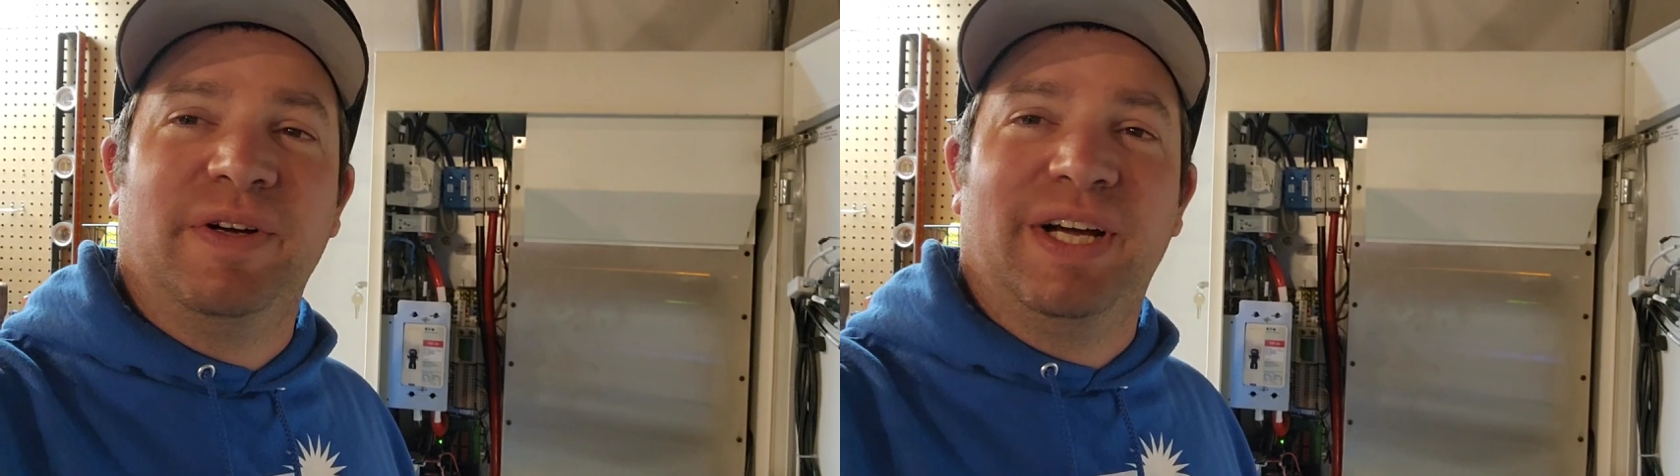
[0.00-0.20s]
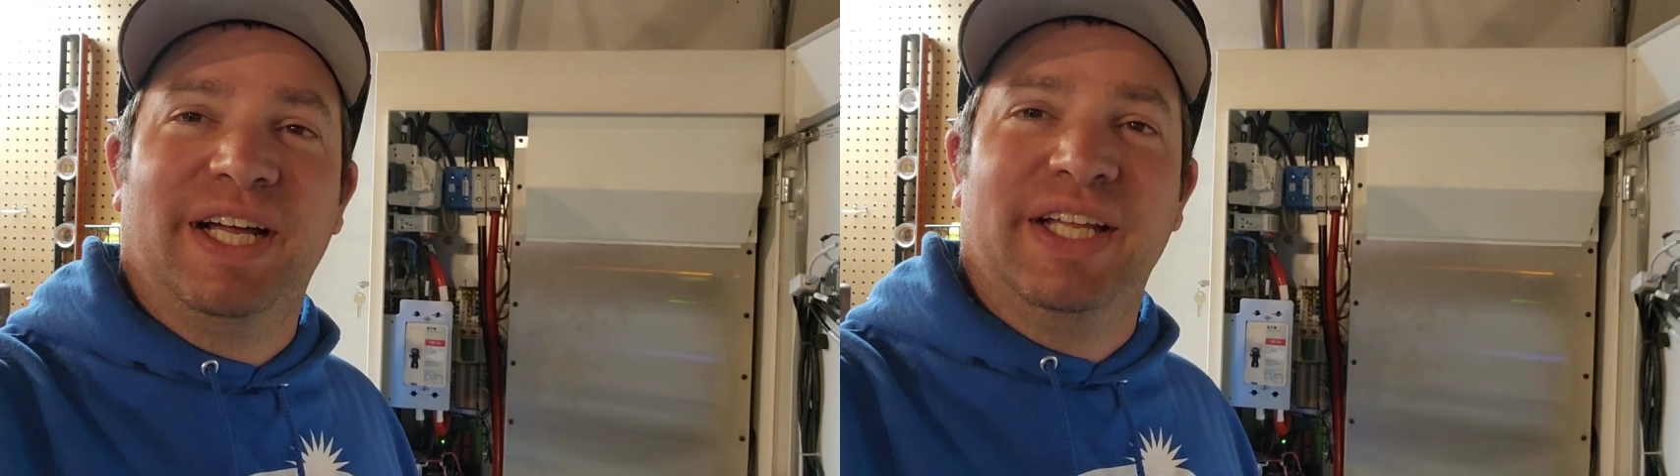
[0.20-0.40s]

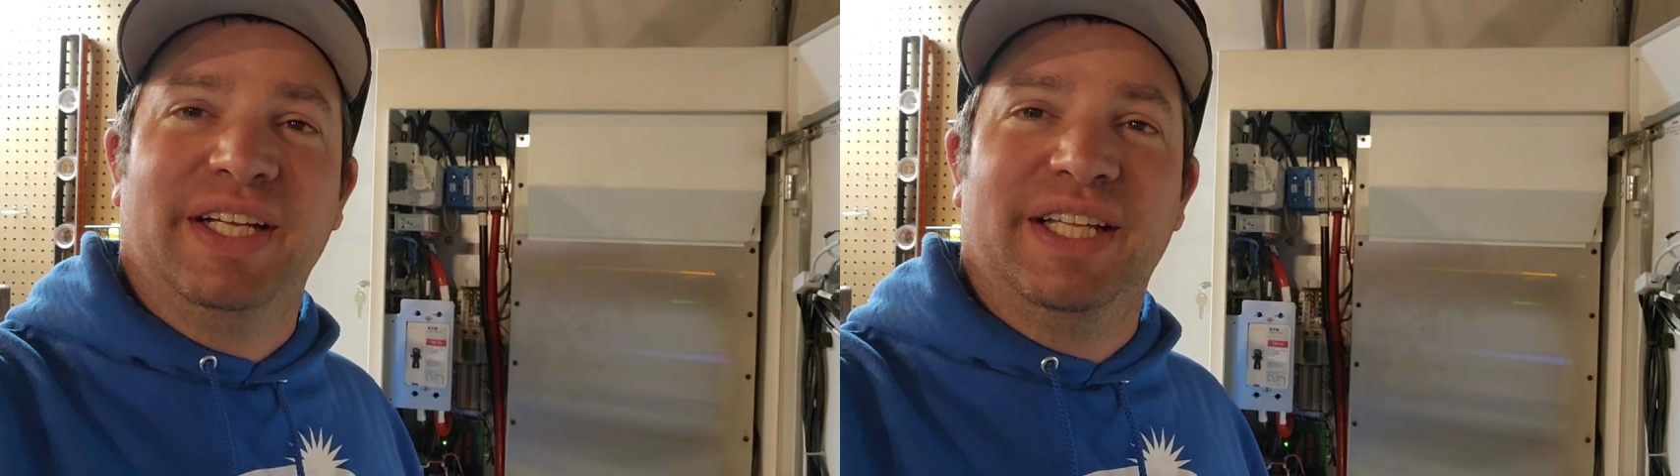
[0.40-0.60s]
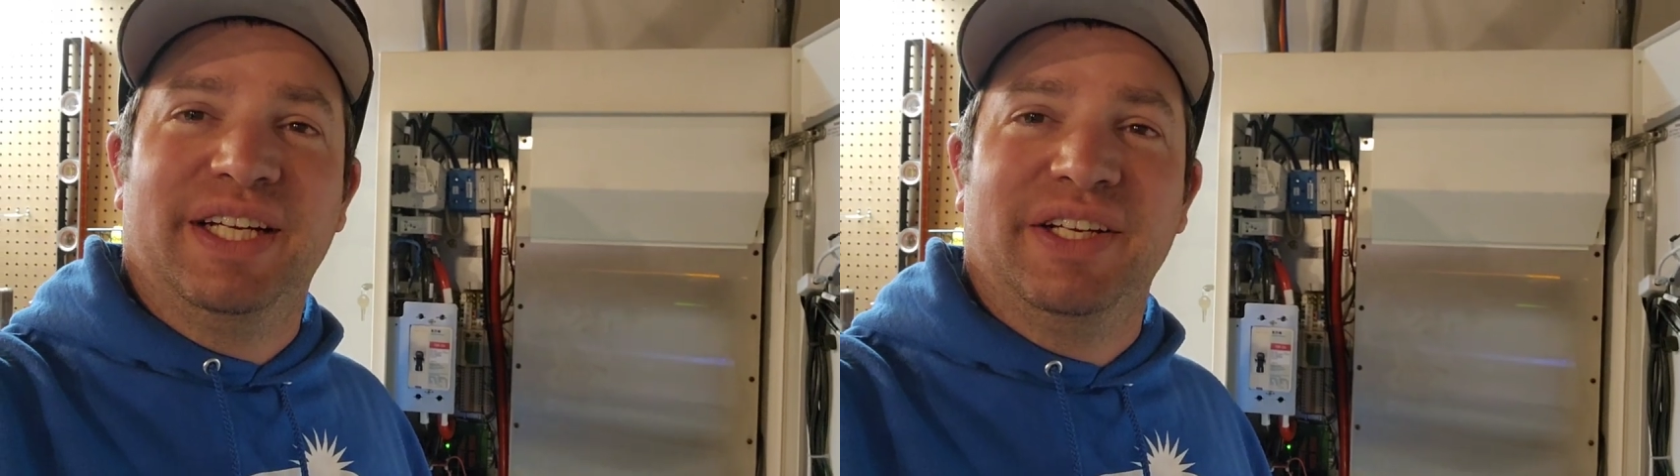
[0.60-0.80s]
uh,
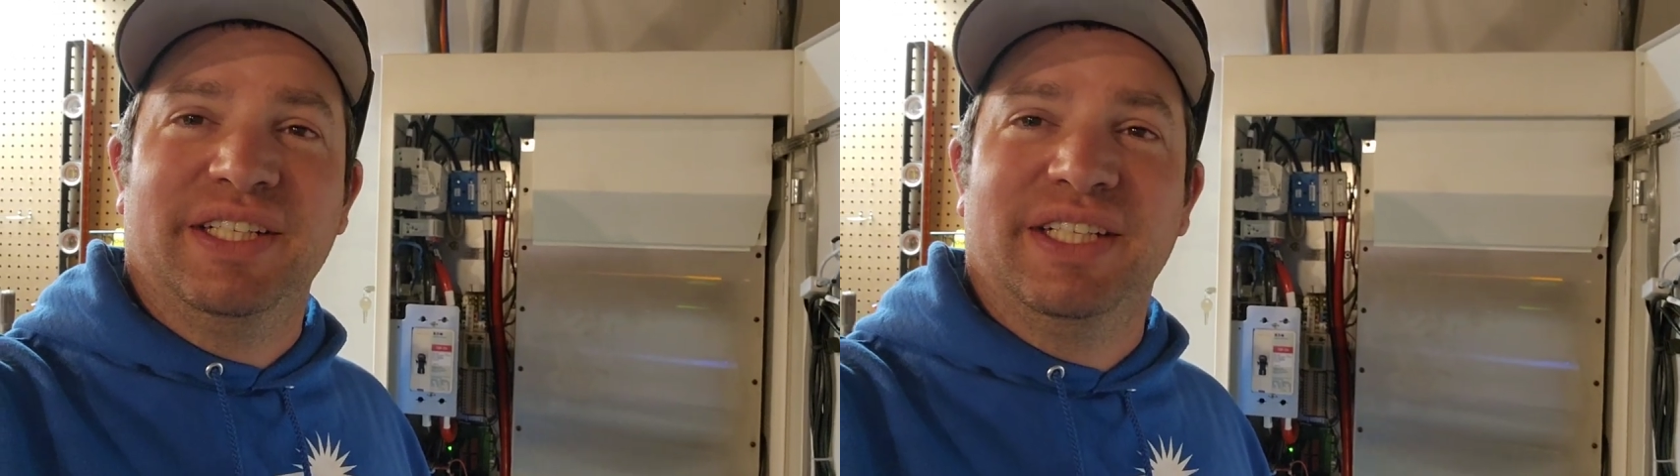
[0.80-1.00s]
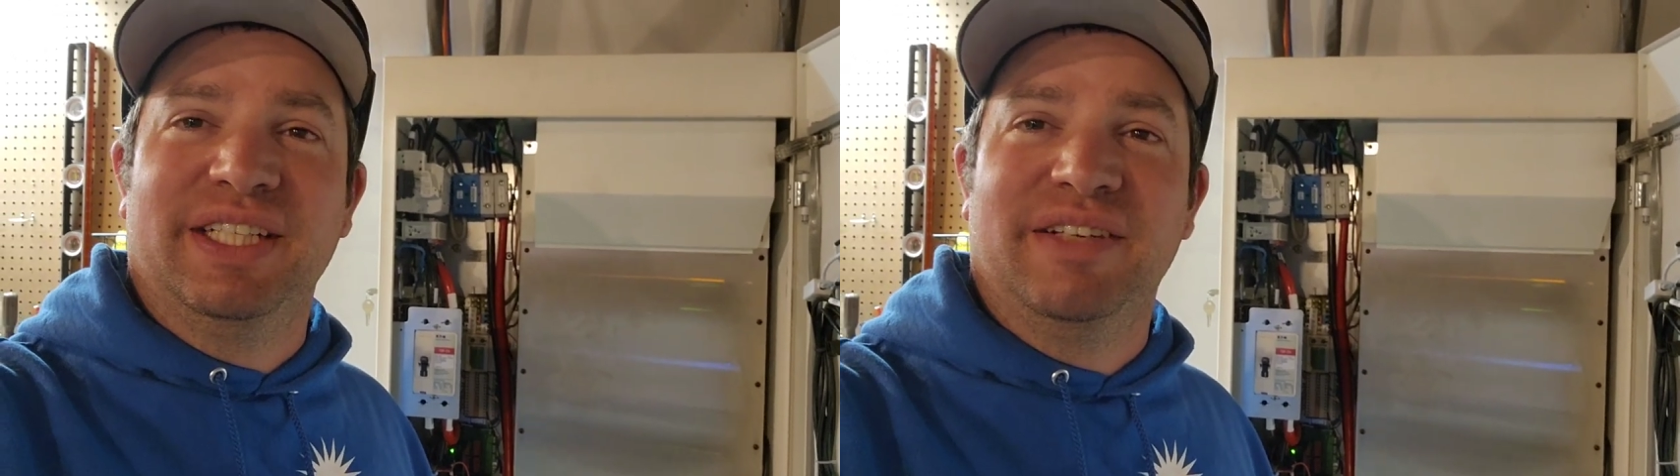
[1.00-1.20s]
they they
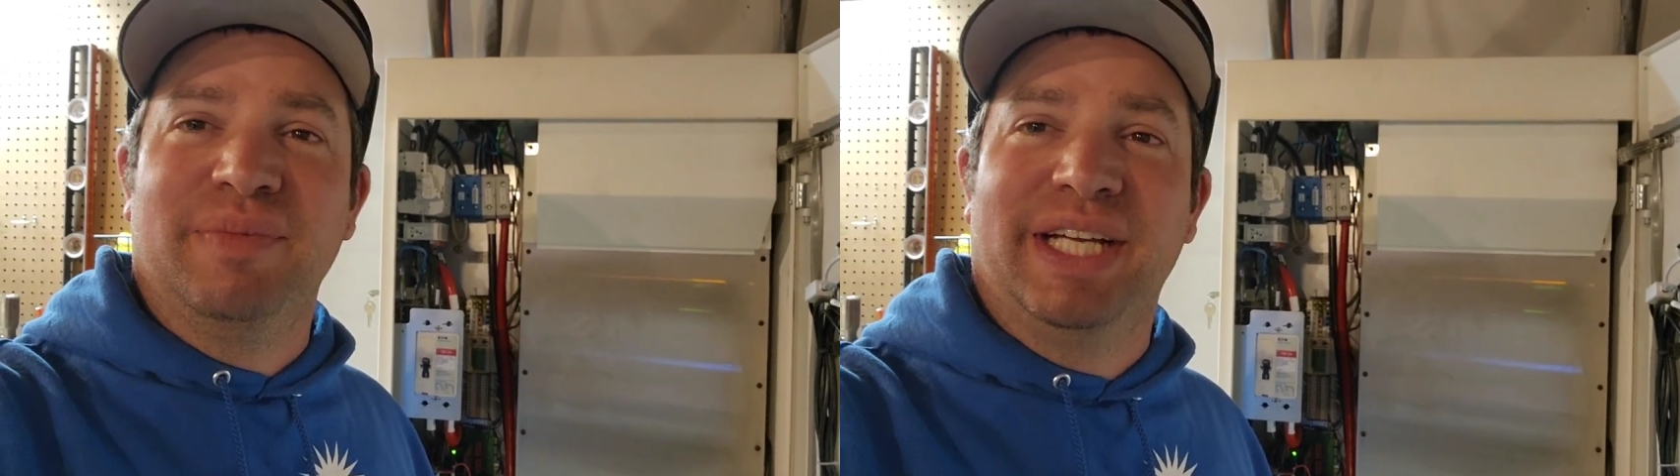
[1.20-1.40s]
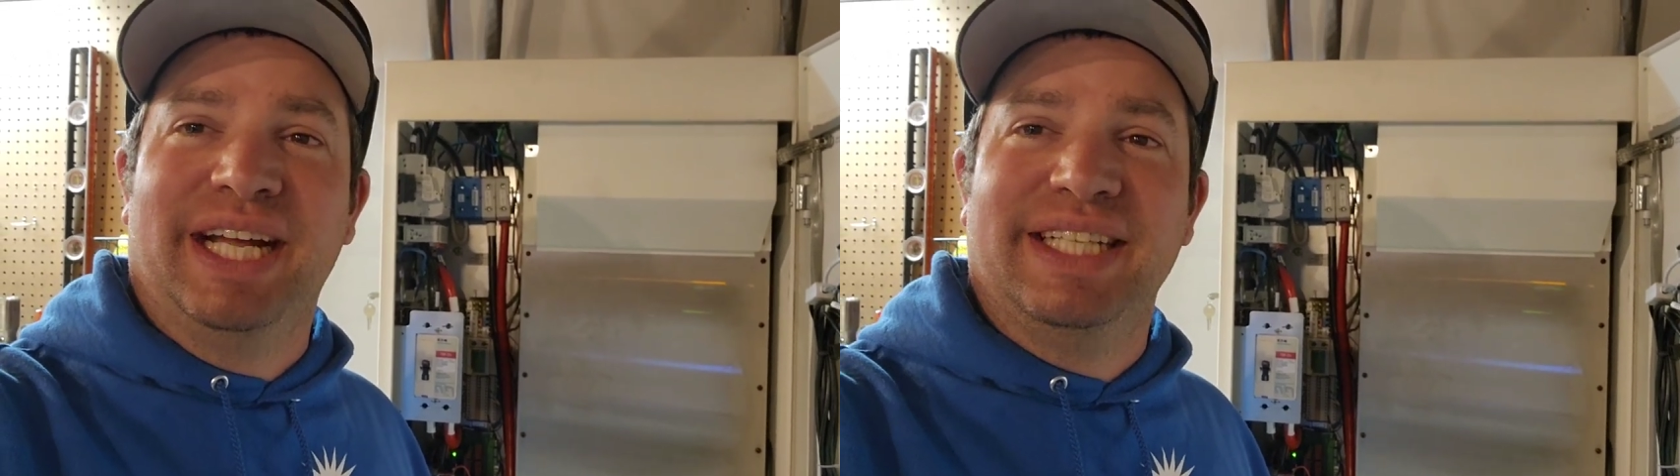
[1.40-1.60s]
couldn't
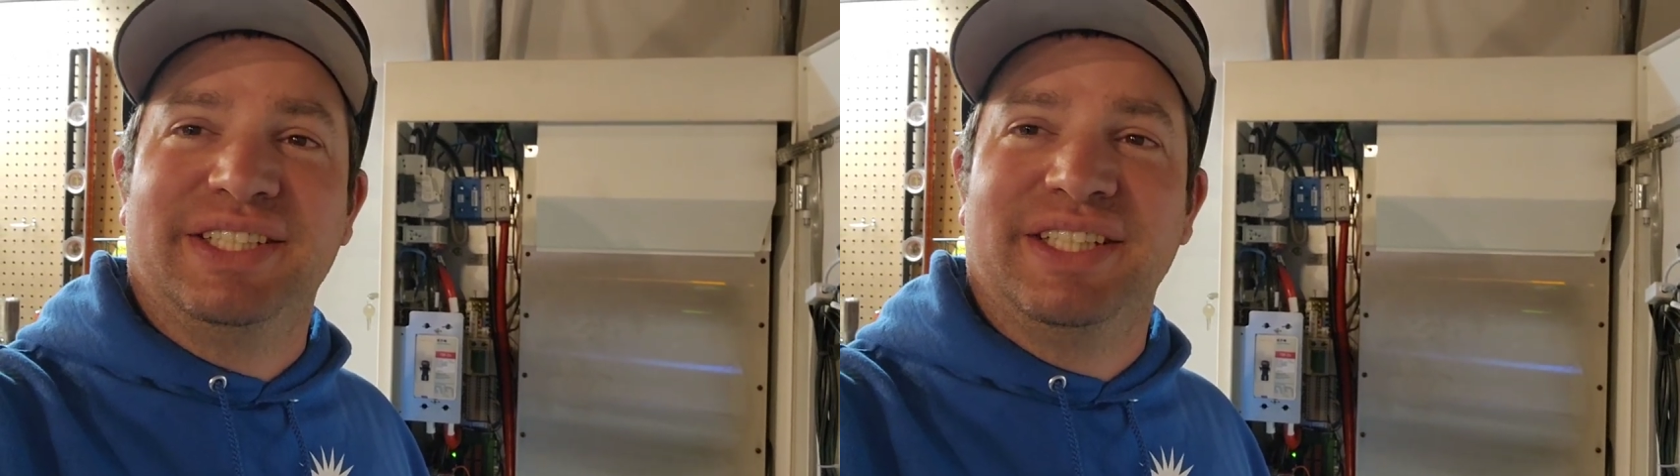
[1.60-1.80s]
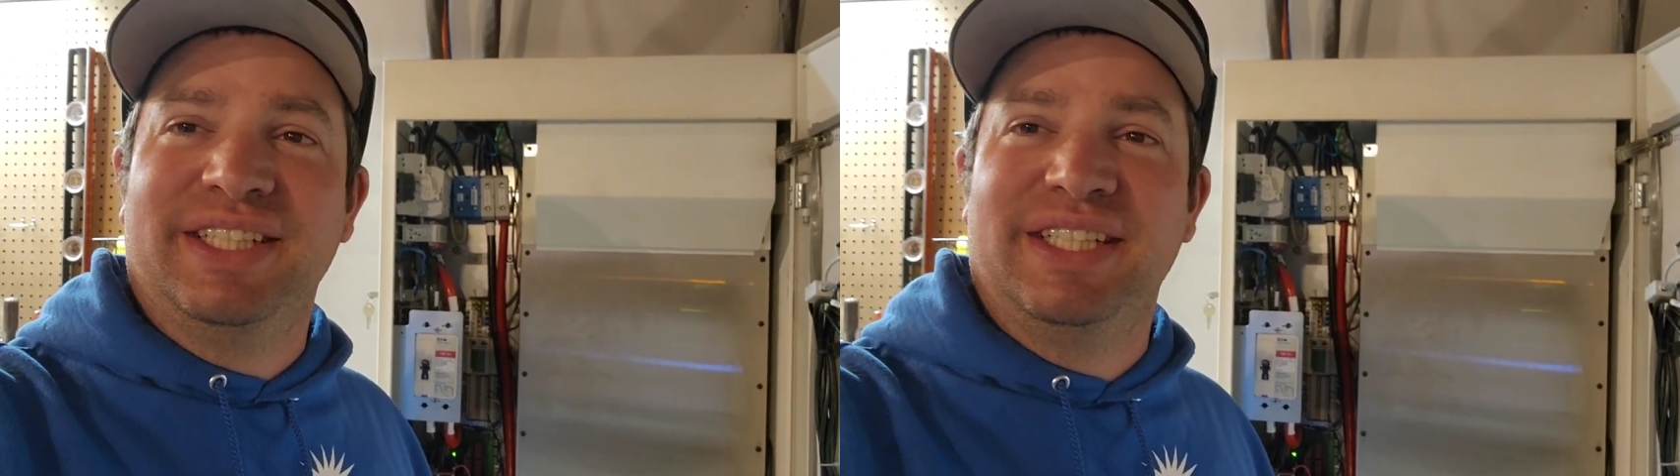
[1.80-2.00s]
give me an
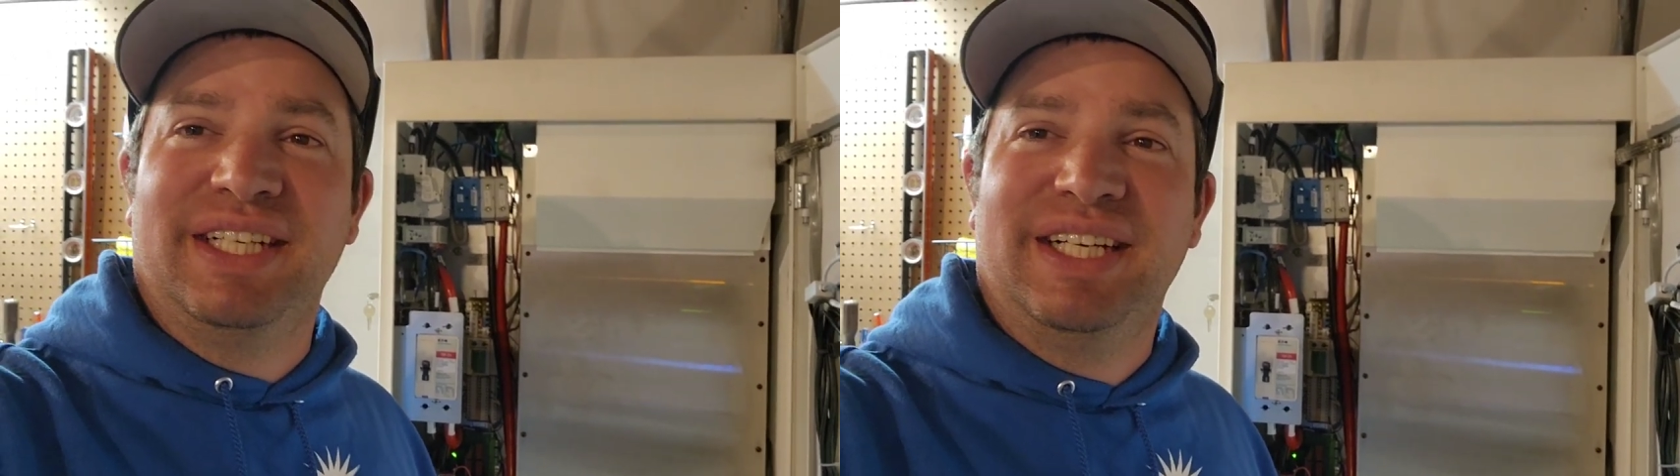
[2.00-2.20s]
answer,